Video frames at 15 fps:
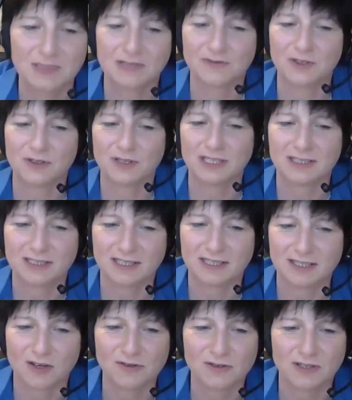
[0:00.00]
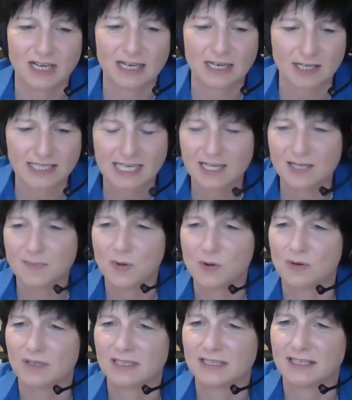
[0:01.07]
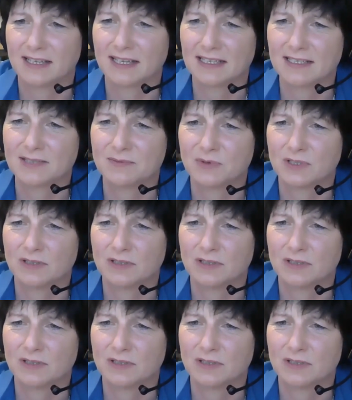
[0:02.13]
of, so there's also like container ports and things.